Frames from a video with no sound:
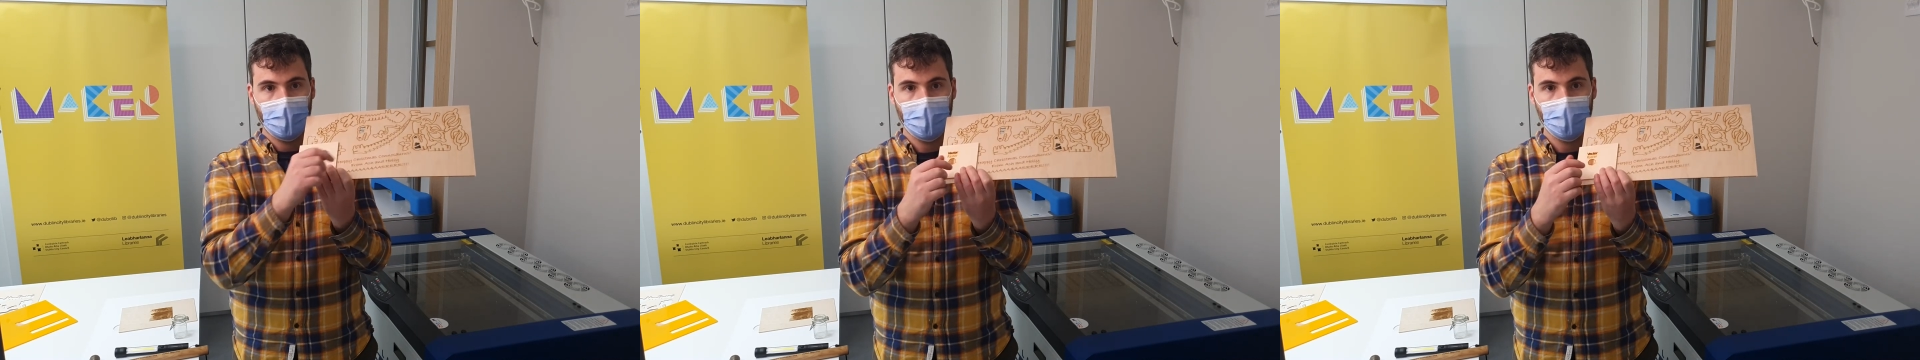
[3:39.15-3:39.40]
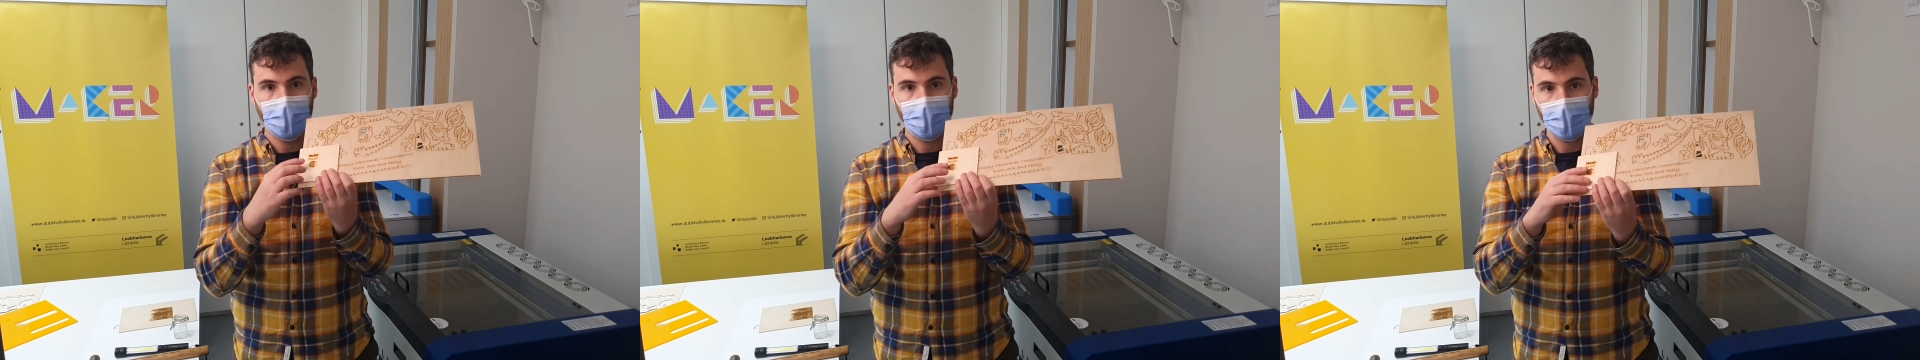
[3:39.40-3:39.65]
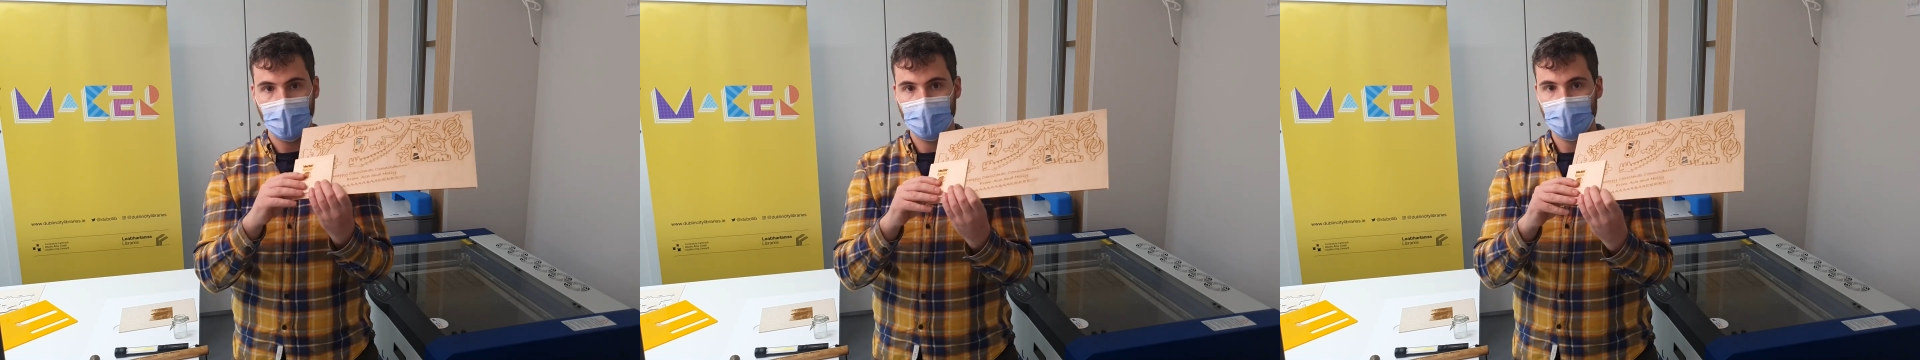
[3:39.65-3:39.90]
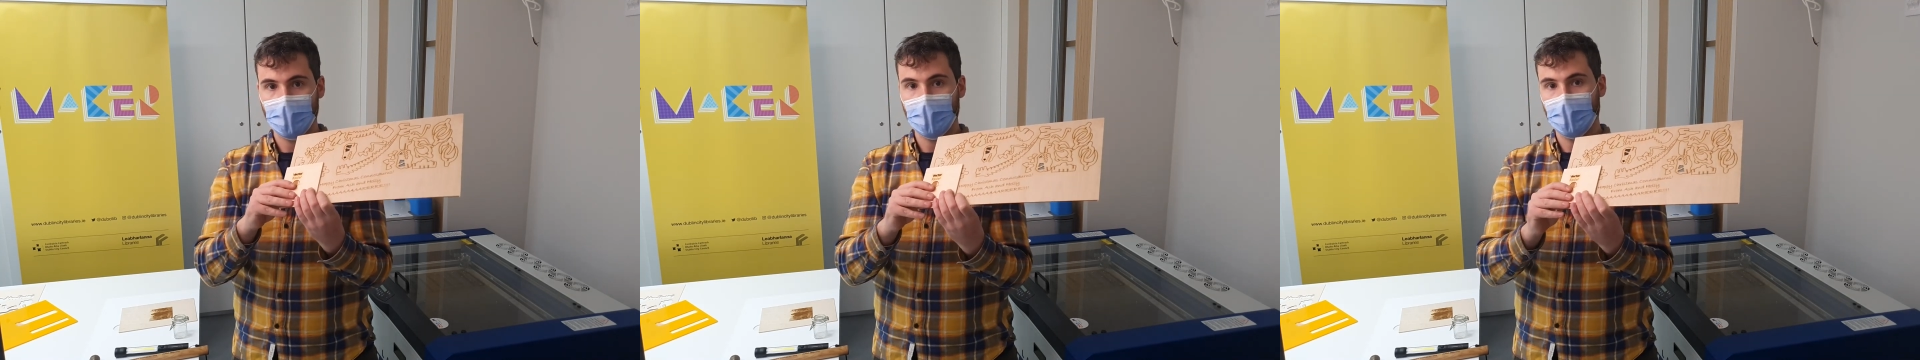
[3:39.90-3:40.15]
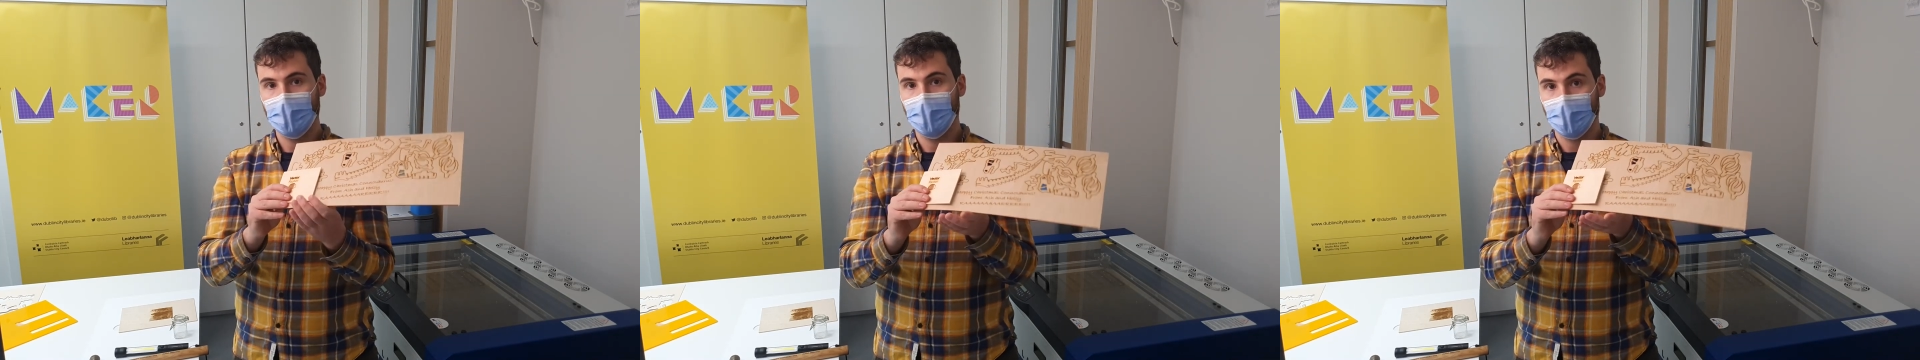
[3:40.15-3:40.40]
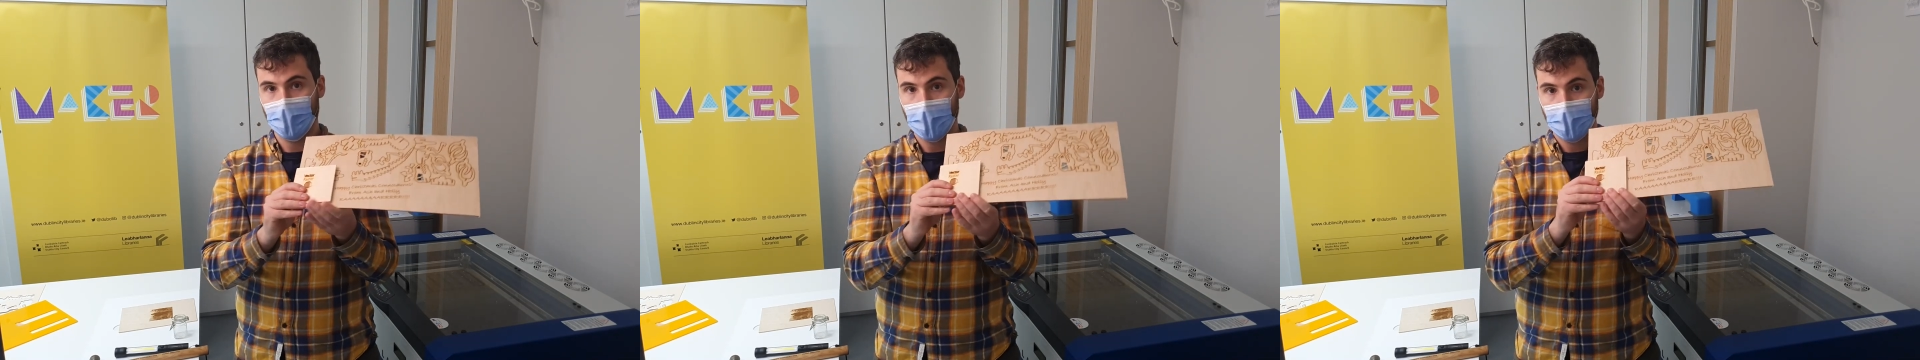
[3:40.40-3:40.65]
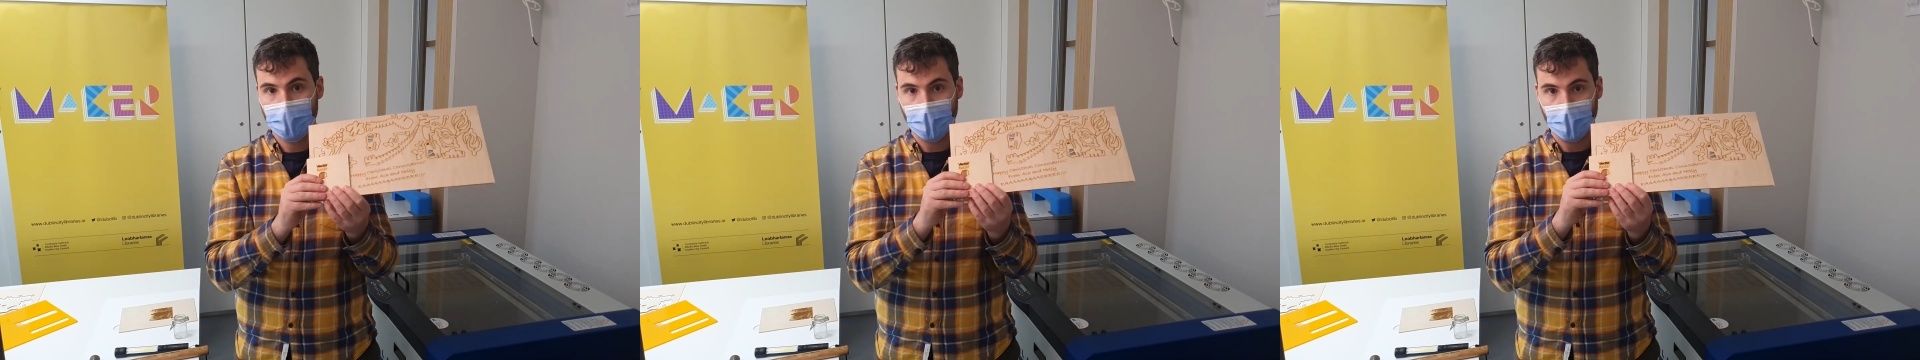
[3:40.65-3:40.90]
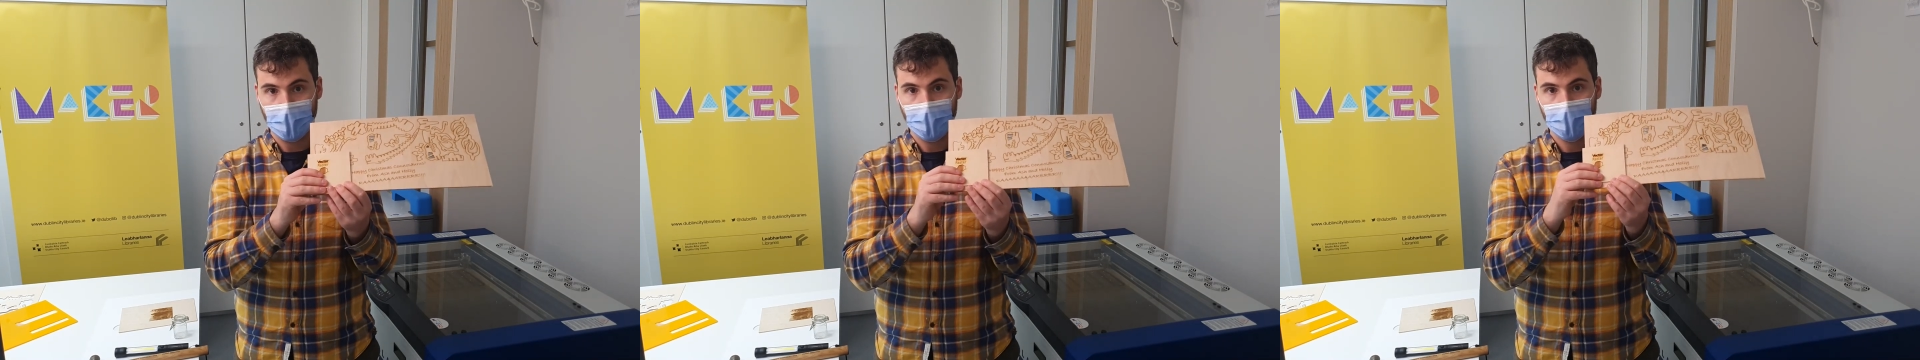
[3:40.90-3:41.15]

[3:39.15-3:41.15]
With laser engraving,